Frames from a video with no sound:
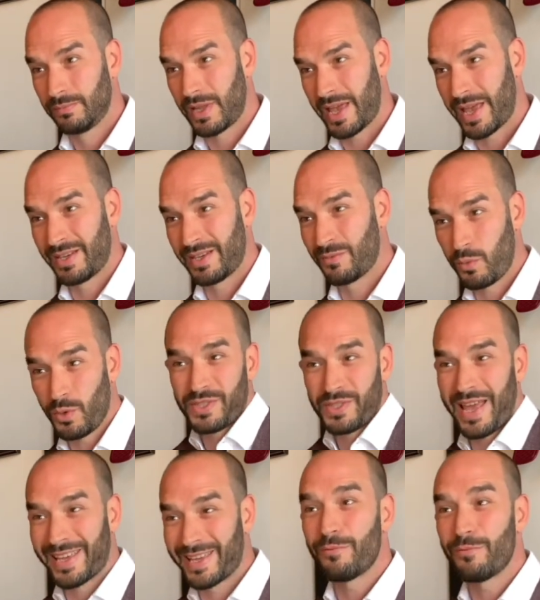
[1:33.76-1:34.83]
And what does
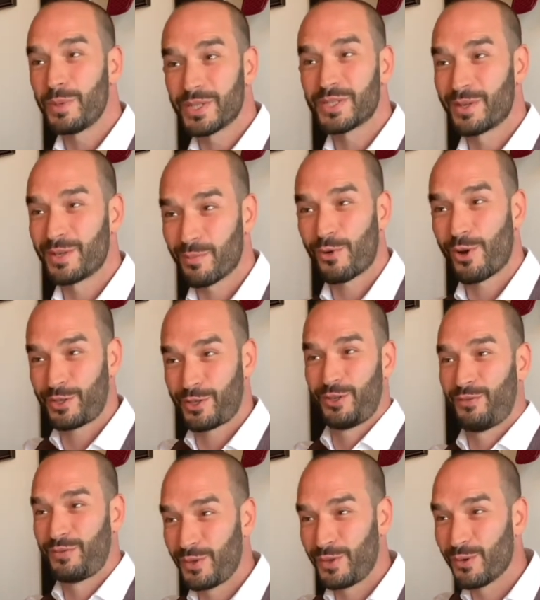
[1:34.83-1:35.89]
that give me as an impression
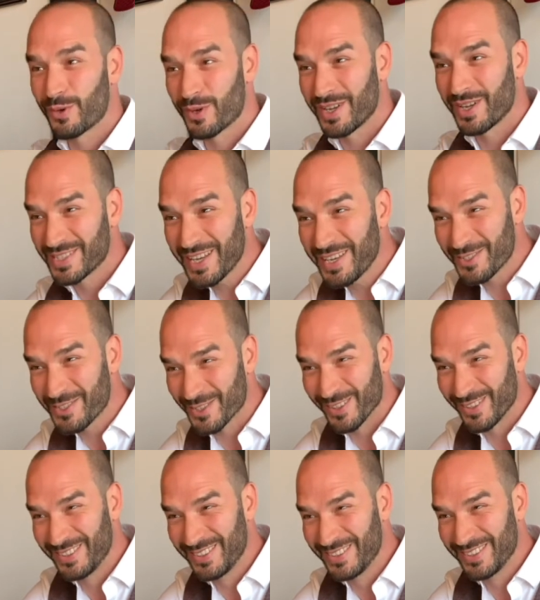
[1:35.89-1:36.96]
of the organization?